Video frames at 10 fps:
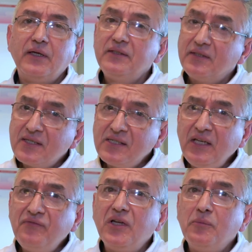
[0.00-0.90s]
It
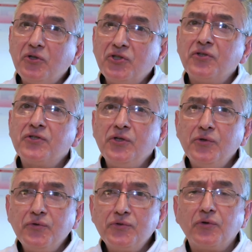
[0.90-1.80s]
received emergency
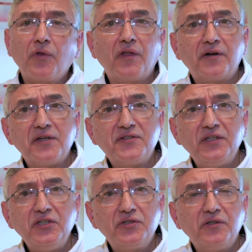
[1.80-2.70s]
use
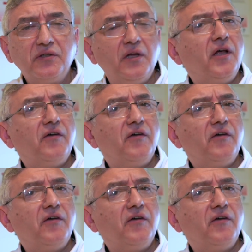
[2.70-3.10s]
authorization